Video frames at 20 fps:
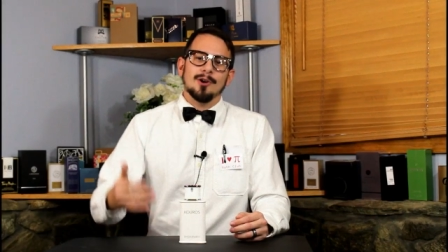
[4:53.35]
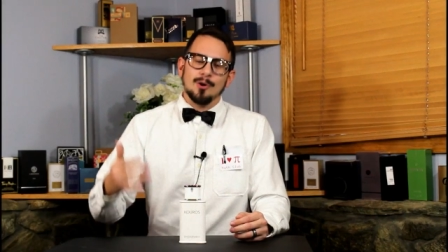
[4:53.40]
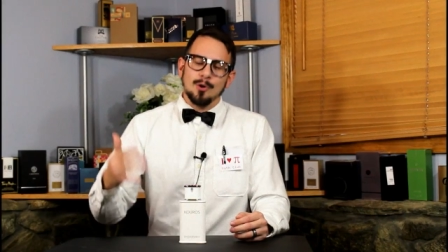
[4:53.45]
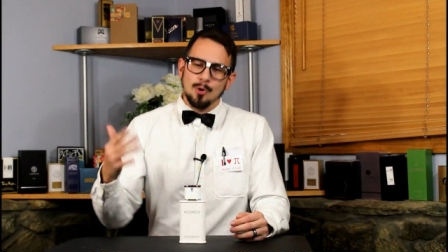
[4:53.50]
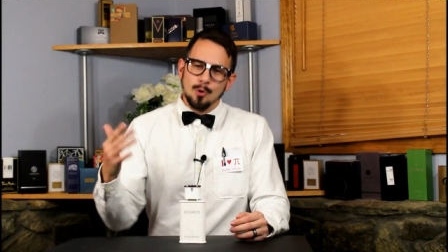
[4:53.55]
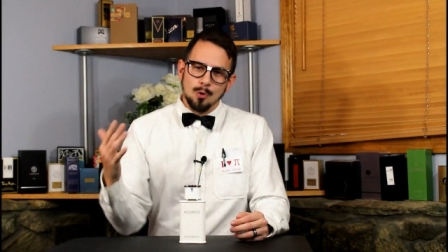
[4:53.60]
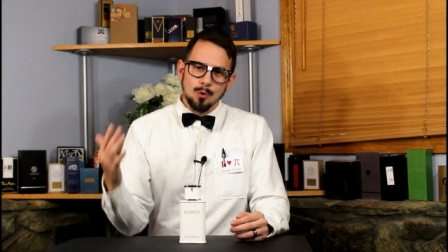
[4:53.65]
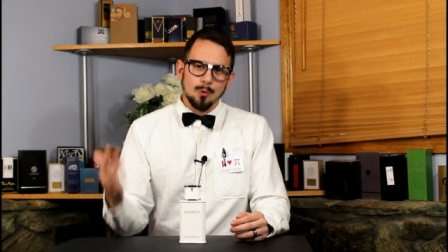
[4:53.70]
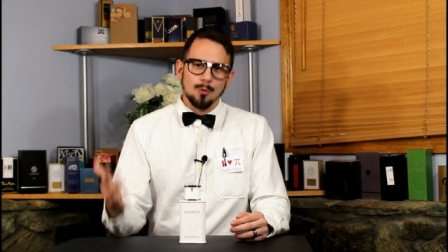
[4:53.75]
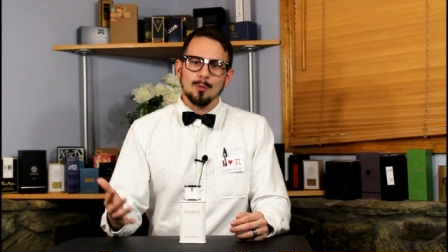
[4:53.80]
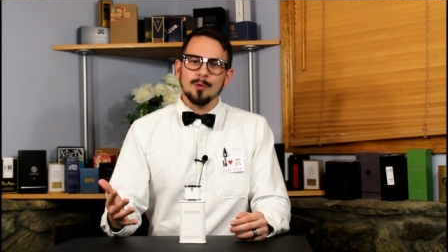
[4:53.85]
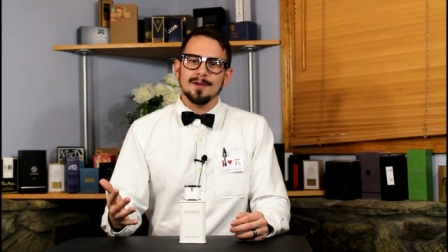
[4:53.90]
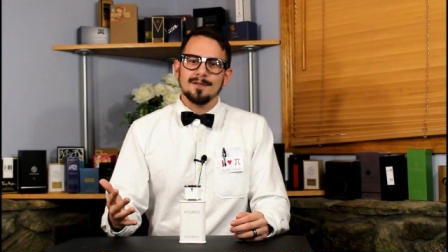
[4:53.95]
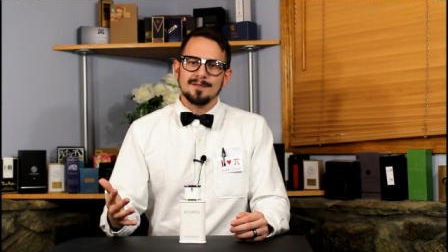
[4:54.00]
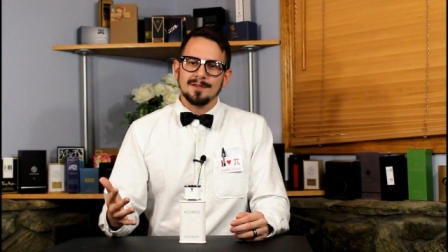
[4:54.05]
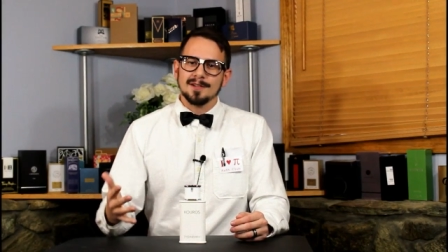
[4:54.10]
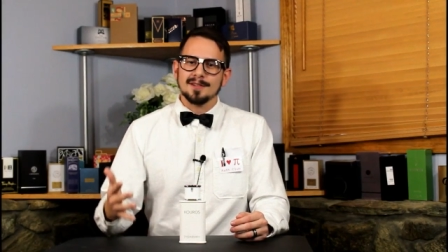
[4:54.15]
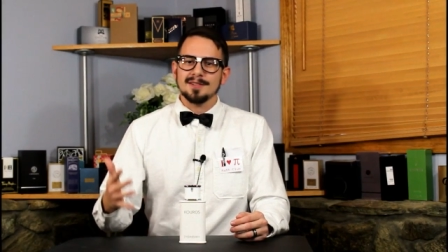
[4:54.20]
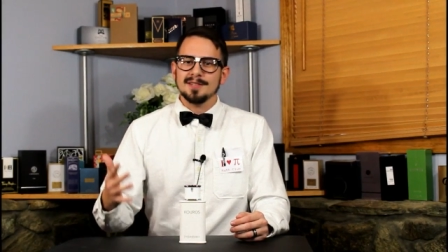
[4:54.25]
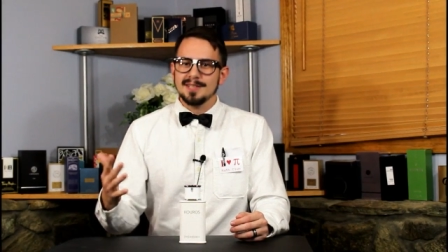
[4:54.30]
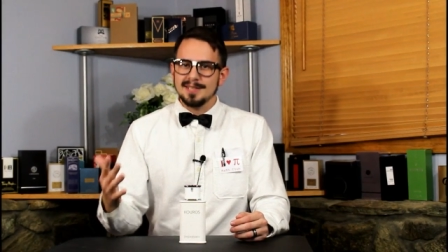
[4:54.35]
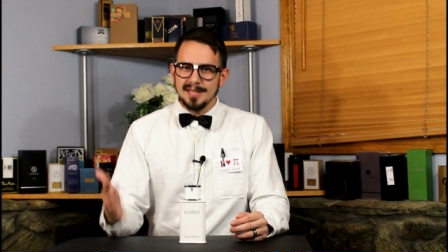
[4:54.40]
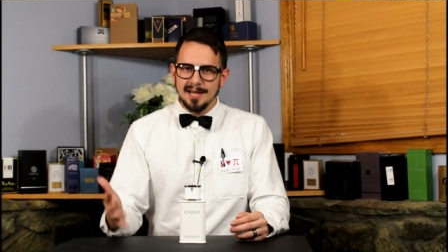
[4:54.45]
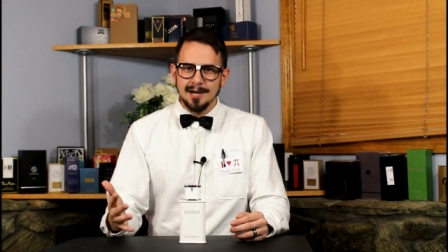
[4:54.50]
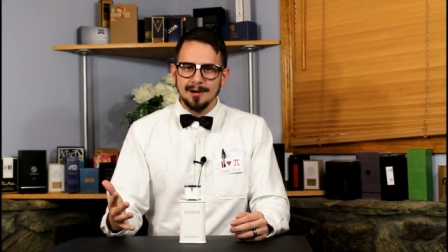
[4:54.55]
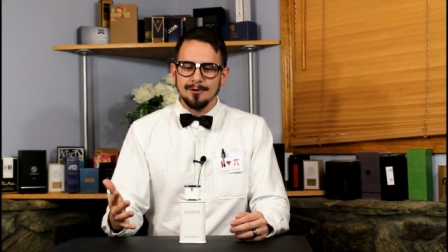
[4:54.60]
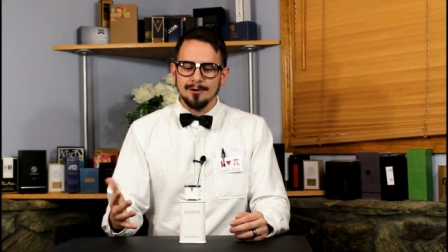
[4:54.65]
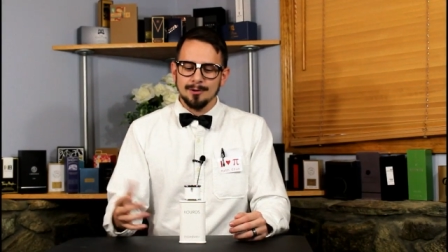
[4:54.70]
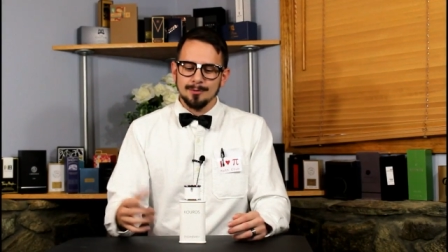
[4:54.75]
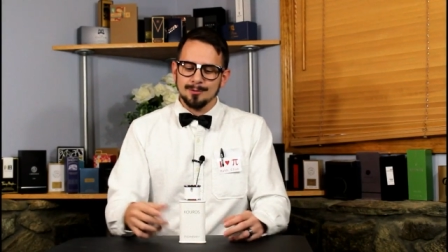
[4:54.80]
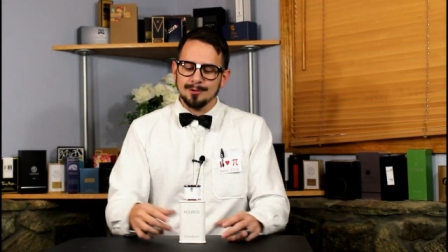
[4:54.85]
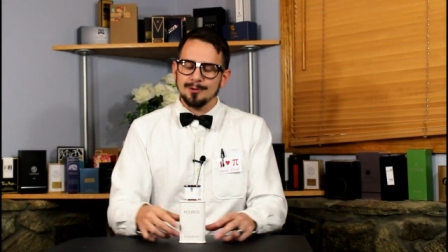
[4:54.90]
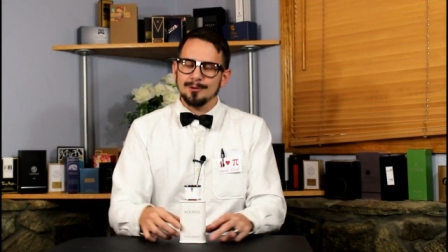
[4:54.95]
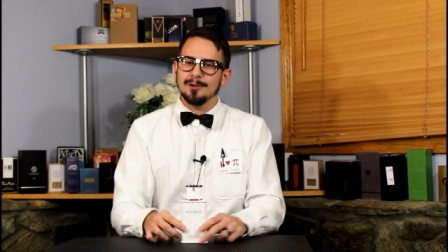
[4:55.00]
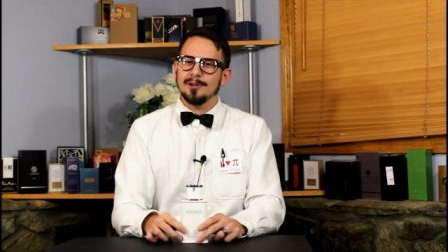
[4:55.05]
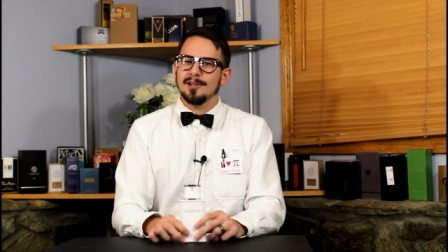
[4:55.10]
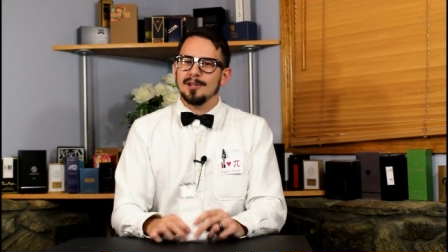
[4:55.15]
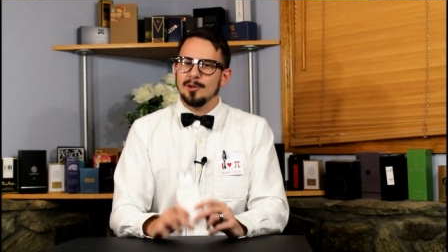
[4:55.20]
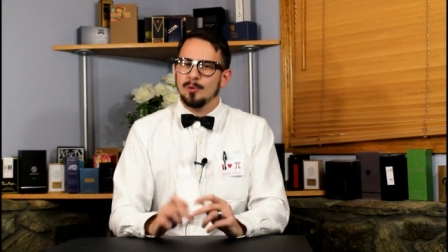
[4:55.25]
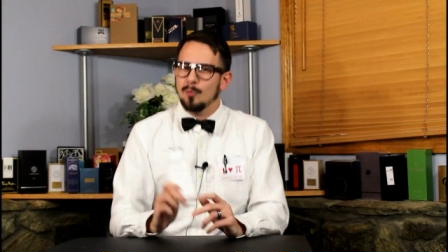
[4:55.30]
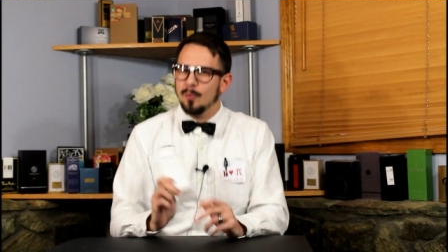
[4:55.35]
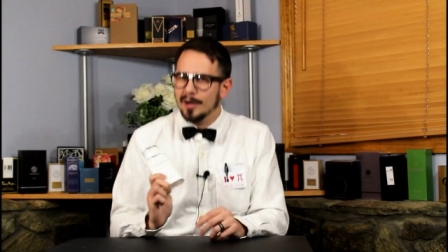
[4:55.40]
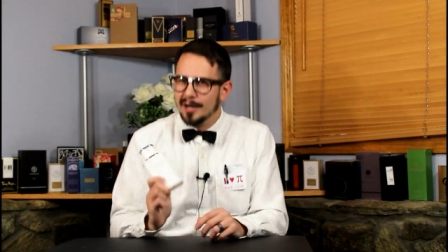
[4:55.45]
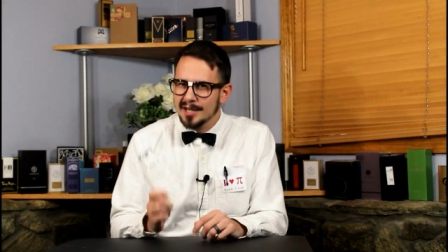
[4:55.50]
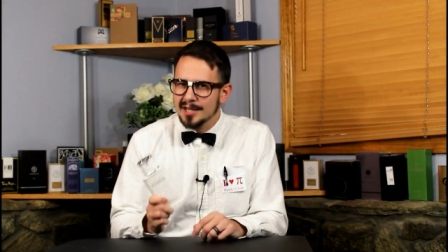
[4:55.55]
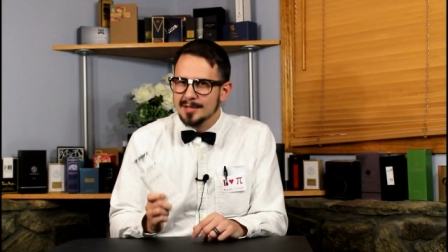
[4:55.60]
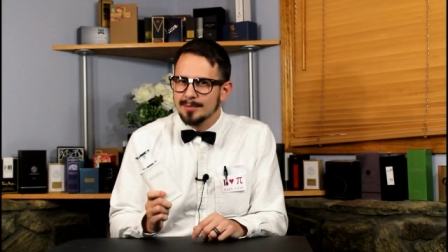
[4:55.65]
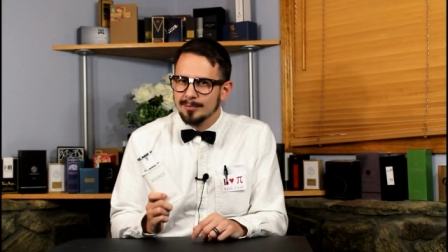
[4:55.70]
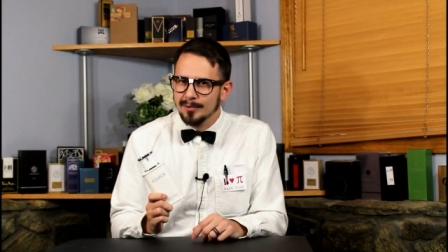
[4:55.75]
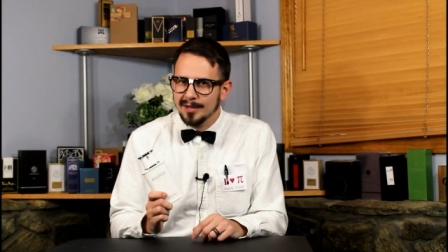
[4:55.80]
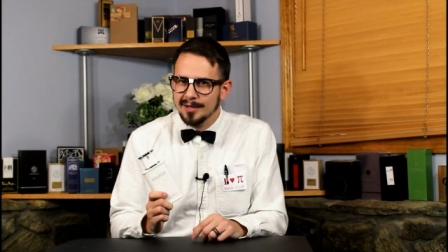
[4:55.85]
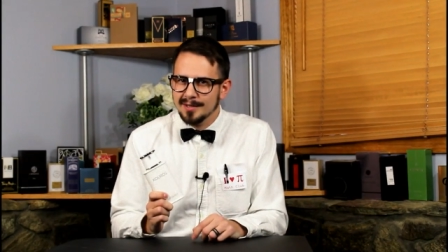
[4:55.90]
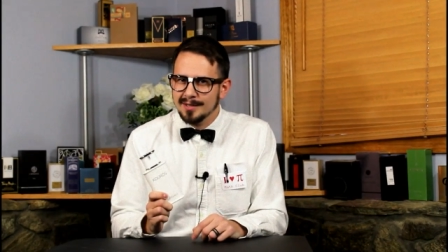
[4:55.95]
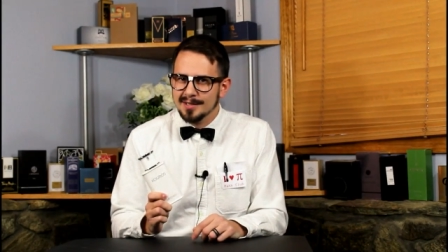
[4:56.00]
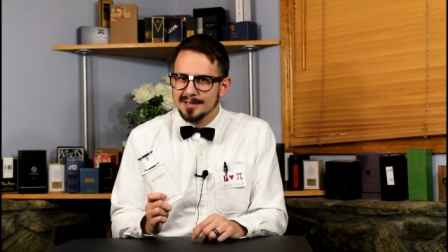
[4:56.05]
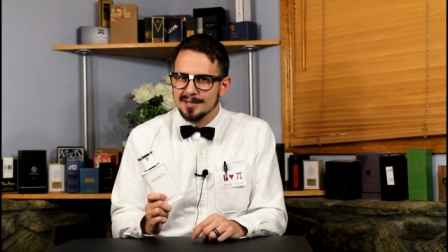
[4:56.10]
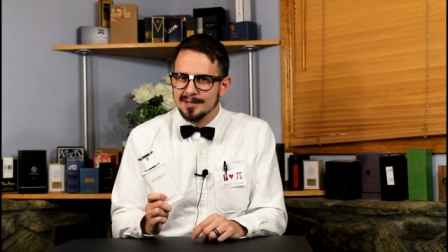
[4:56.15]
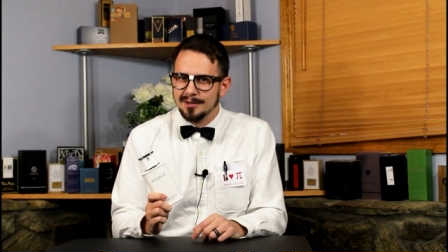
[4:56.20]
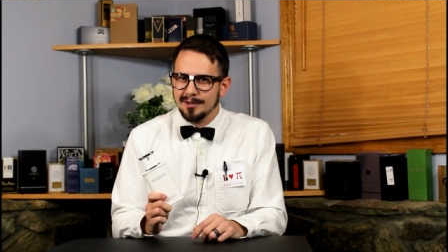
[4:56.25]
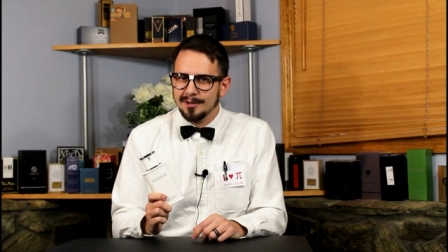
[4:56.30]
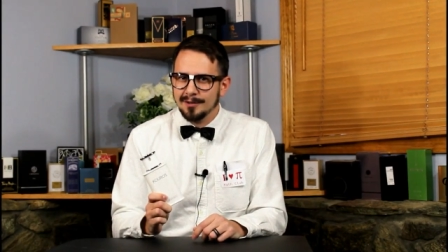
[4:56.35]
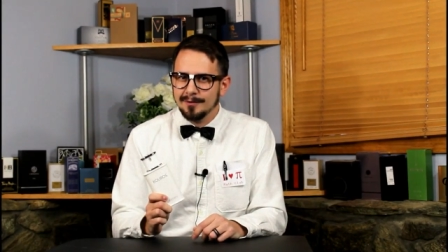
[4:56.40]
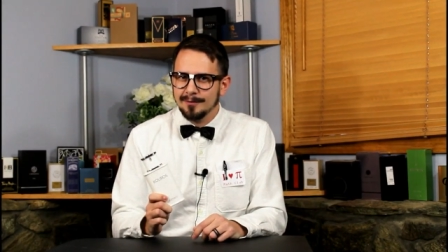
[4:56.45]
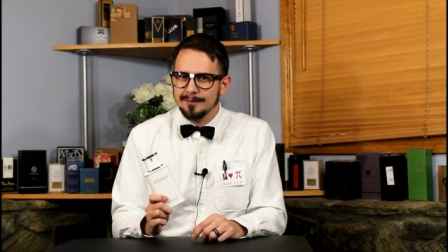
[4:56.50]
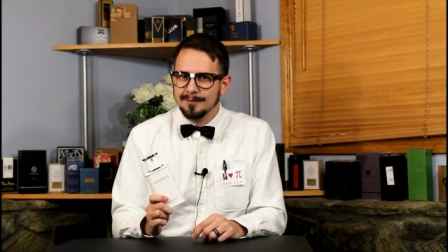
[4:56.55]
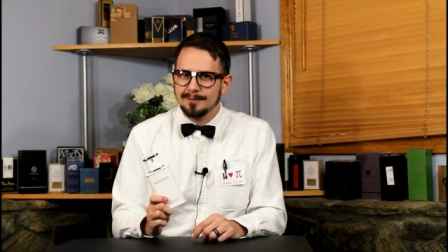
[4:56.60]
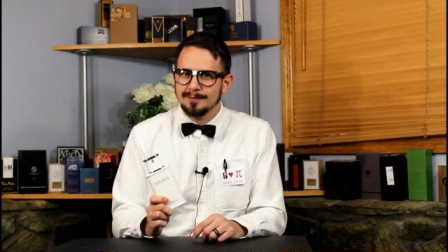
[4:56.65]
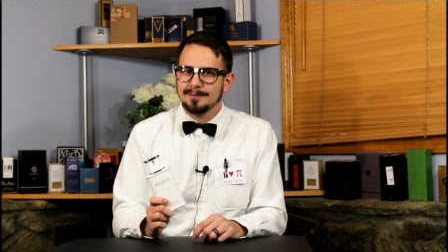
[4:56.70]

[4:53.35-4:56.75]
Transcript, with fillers: horrifically terrible when I spray this on.